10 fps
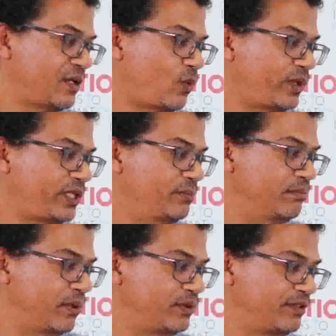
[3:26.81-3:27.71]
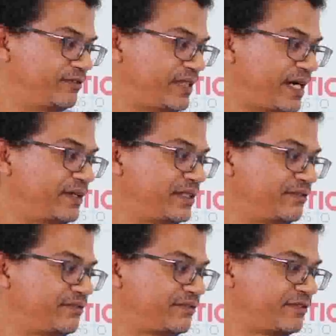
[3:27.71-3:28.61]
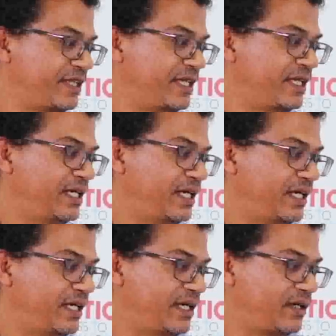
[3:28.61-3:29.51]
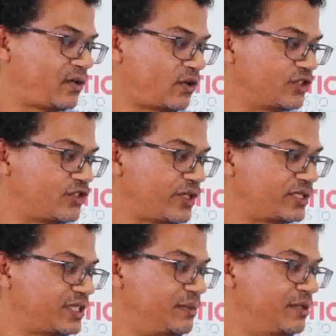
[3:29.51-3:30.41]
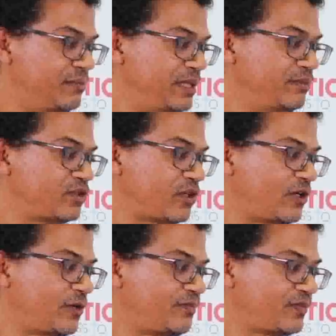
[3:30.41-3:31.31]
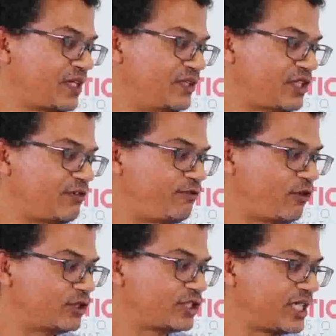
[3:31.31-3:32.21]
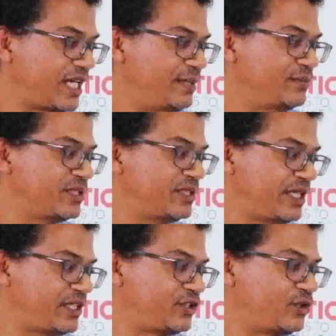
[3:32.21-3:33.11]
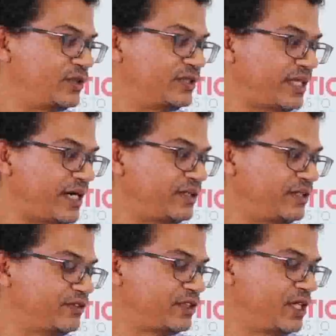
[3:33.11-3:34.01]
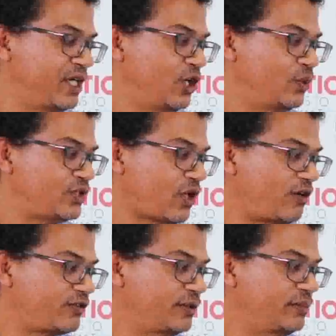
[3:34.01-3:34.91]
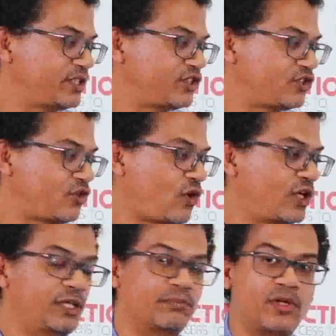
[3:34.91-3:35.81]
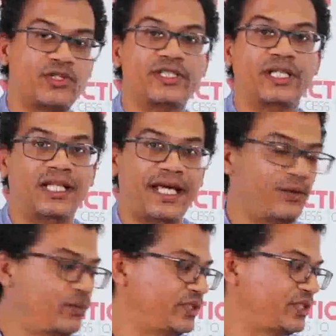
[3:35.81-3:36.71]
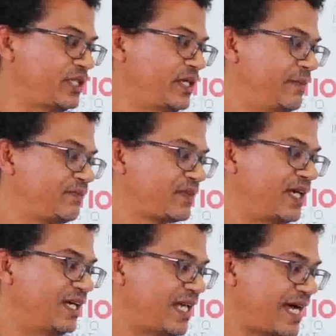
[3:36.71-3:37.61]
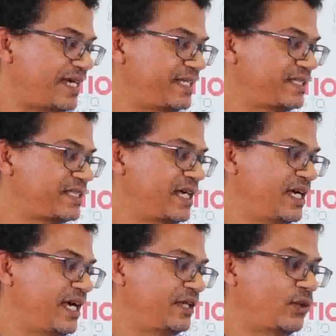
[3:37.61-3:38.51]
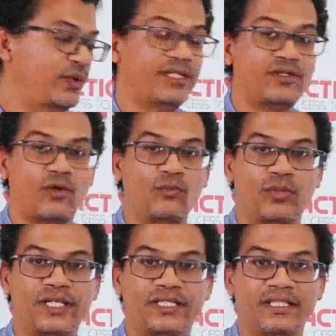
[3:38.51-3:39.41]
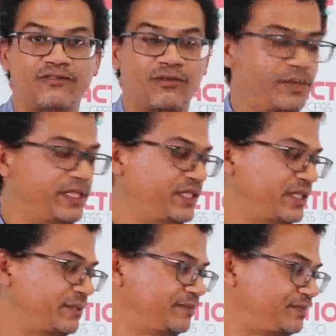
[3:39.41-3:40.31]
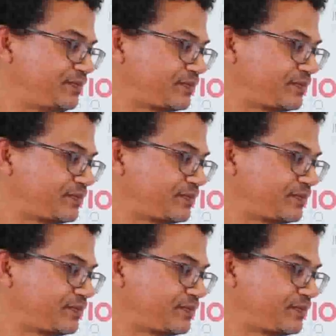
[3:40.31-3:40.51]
Now, what emotive narrative constructs and memes are? These are false claims and textual narratives which often mix strong emotional language, lies and or incomplete information,